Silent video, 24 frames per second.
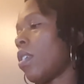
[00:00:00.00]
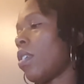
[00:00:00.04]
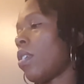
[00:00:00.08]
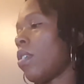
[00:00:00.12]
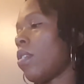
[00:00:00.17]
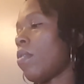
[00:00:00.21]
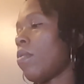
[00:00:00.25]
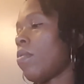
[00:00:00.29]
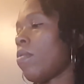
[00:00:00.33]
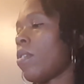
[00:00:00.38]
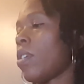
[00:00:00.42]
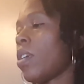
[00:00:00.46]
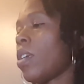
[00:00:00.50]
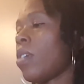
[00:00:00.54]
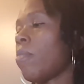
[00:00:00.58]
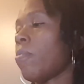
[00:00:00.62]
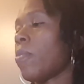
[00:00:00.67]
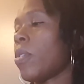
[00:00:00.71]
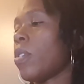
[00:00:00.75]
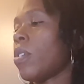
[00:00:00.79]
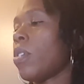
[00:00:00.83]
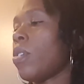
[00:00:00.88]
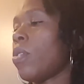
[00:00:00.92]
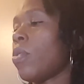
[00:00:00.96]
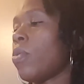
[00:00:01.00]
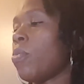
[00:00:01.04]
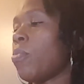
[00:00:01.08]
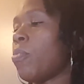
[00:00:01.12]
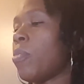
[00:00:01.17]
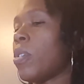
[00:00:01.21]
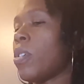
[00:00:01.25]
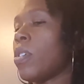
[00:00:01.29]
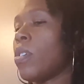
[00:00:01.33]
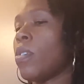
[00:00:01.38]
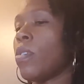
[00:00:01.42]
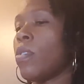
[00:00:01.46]
Alright, I'm going to
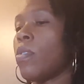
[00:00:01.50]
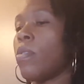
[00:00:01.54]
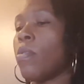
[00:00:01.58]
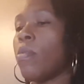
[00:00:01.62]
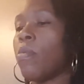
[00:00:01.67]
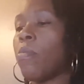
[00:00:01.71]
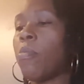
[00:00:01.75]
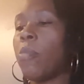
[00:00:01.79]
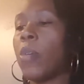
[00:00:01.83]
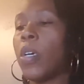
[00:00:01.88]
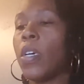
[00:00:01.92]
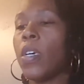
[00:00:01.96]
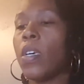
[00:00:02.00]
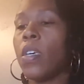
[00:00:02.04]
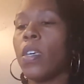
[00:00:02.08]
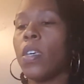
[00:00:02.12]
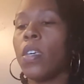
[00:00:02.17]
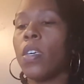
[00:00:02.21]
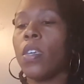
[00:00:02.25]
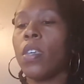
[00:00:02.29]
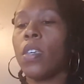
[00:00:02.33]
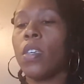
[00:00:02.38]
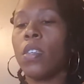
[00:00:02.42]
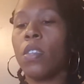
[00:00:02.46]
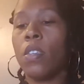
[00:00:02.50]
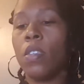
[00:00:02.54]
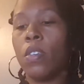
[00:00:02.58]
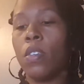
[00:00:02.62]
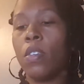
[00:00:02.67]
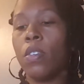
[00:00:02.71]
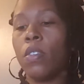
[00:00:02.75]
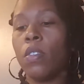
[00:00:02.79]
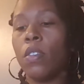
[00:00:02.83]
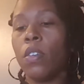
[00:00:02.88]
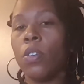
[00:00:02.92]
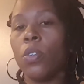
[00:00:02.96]
open my
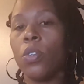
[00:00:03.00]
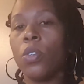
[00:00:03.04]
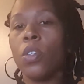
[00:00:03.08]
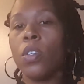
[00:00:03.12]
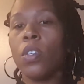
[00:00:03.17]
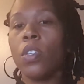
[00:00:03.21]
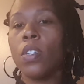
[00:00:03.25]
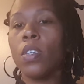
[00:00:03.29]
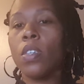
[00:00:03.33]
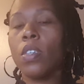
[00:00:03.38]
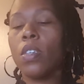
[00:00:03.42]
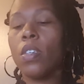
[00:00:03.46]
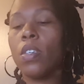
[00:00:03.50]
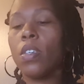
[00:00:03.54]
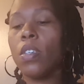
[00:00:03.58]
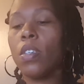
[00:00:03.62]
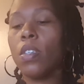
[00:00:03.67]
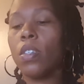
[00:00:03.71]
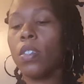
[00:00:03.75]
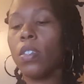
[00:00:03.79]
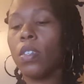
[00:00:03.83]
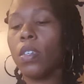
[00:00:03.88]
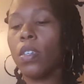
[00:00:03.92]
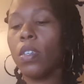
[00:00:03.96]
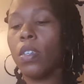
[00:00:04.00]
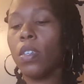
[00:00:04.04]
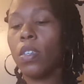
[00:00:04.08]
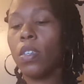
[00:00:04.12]
suctioning kit.